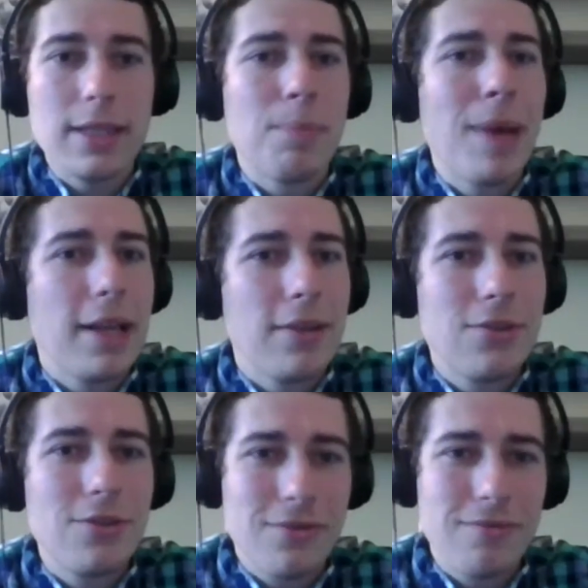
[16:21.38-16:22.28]

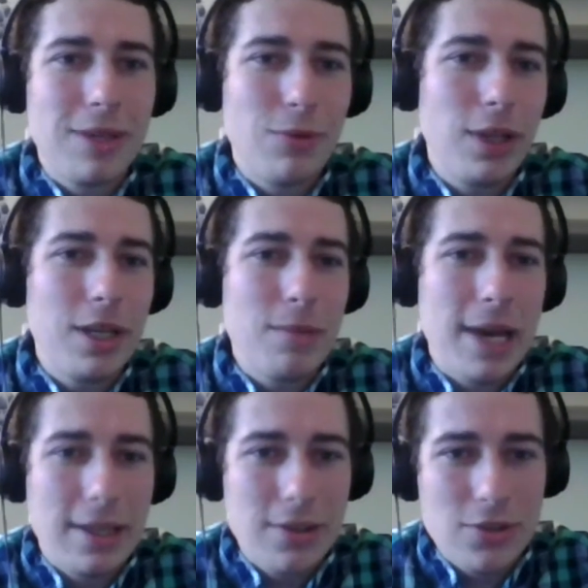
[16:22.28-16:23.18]
depends. It really
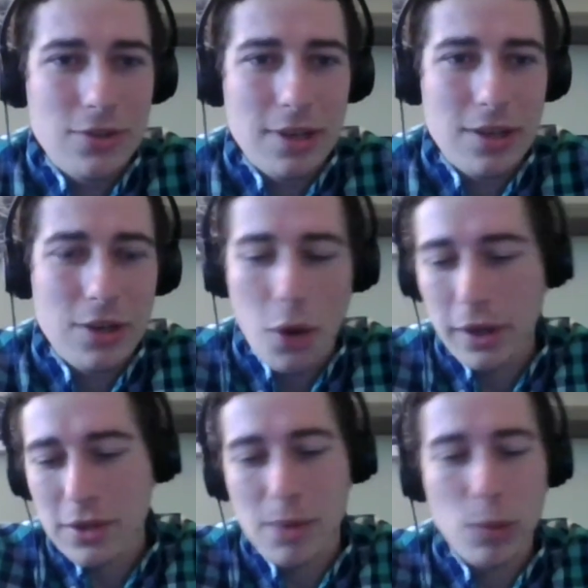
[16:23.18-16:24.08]
depends.
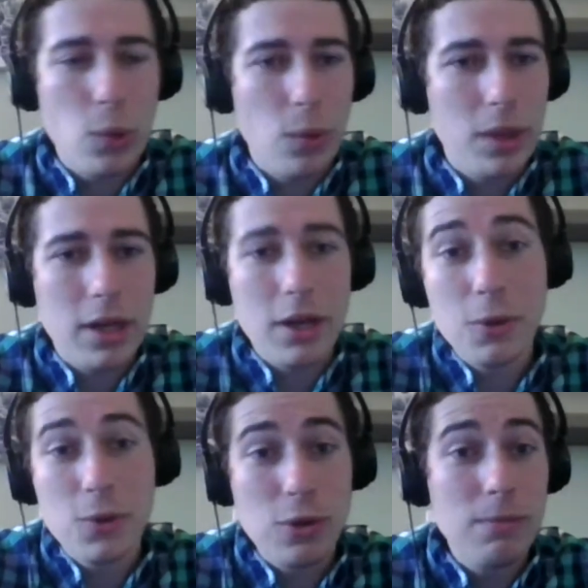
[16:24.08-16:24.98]
Knowing someone within a
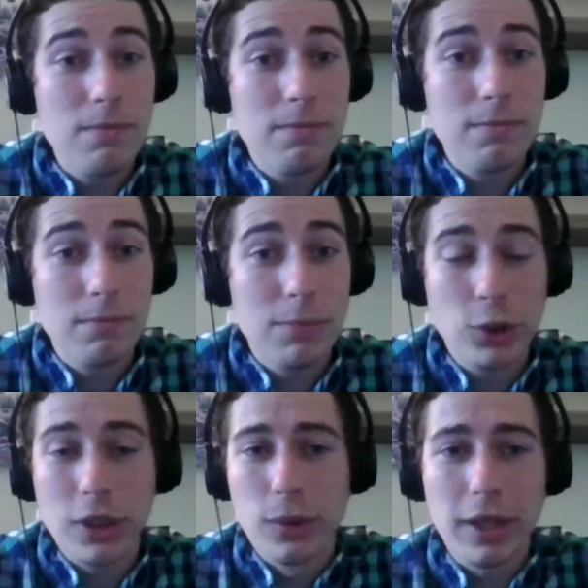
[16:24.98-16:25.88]
newsroom,
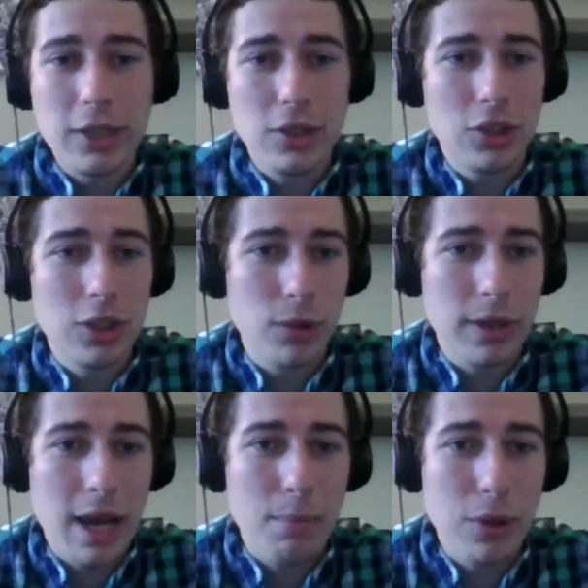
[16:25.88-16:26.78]
building a relationship with
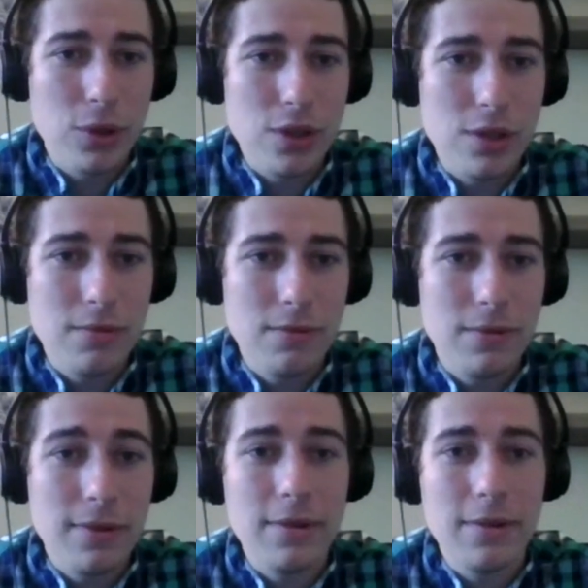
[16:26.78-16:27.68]
that person,
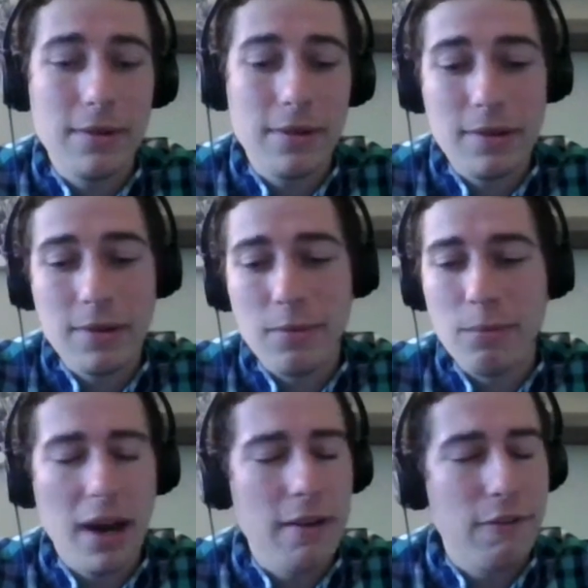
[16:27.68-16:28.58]

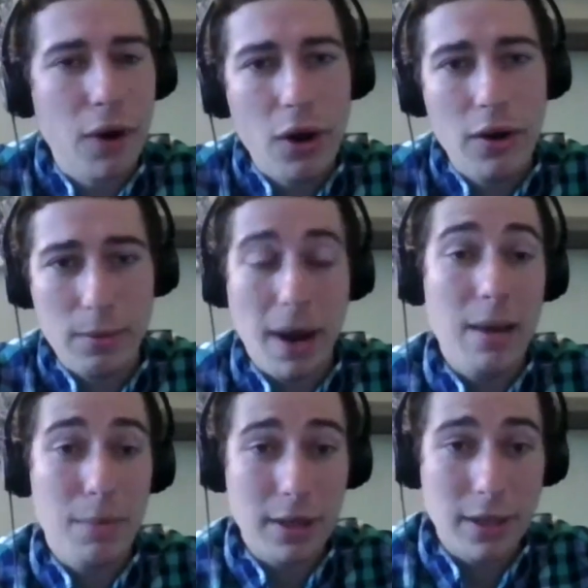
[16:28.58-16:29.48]
by far, in my
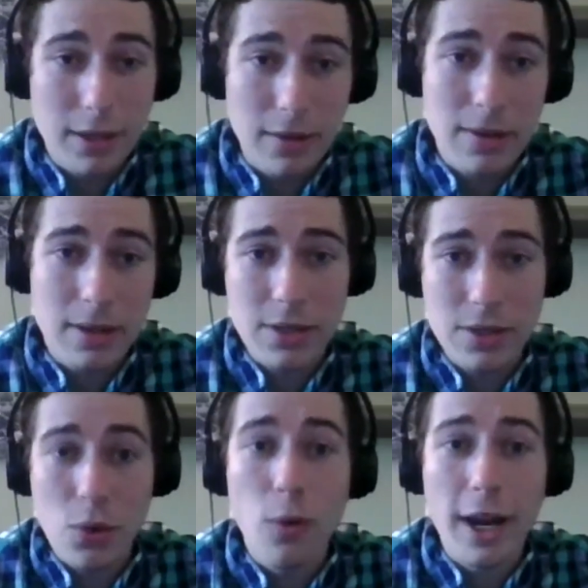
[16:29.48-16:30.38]
opinion, is
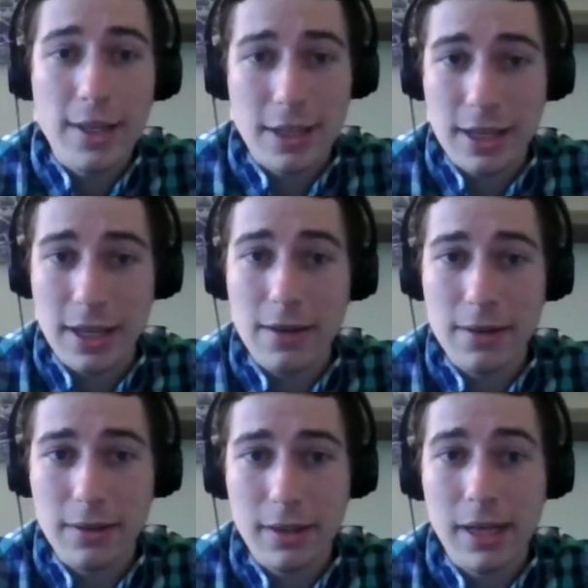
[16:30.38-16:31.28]
the way to get
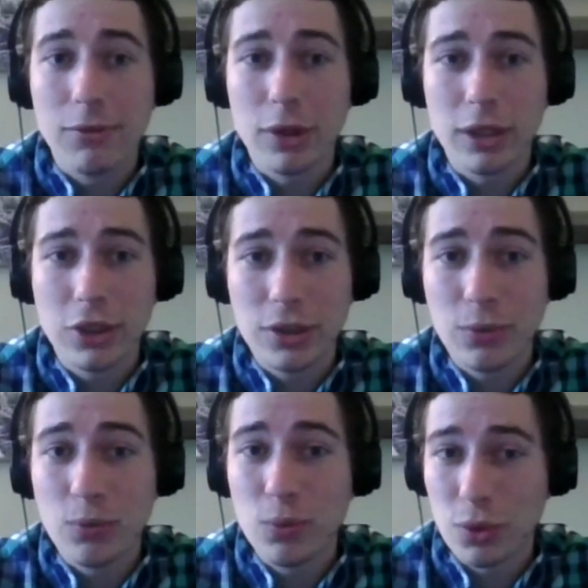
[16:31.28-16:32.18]
coverage
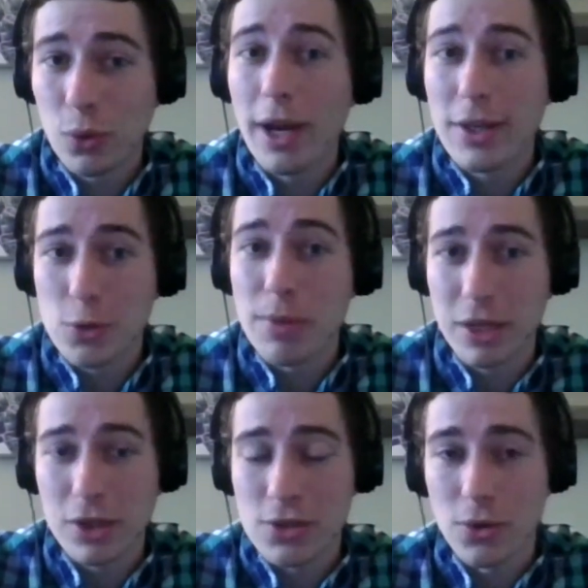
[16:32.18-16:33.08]
and the way to
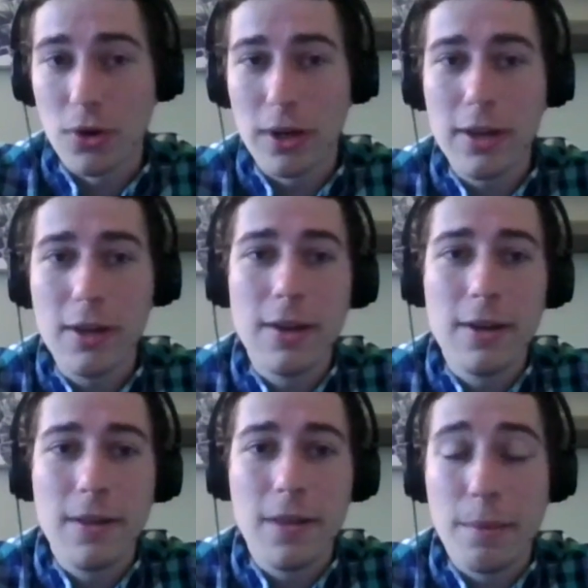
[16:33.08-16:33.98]
pitch a story
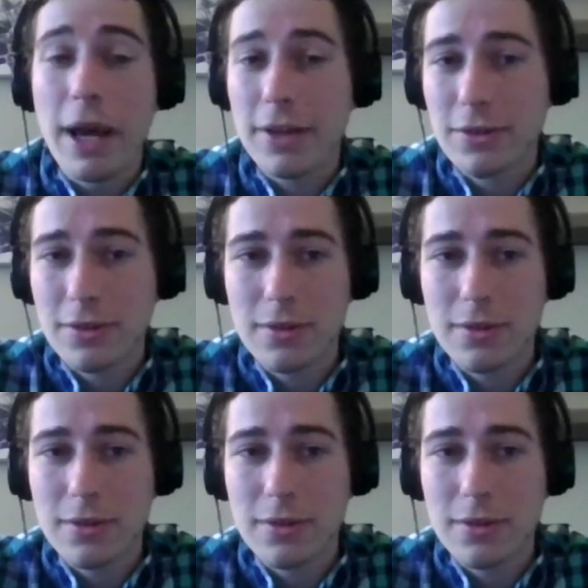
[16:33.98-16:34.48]
the best.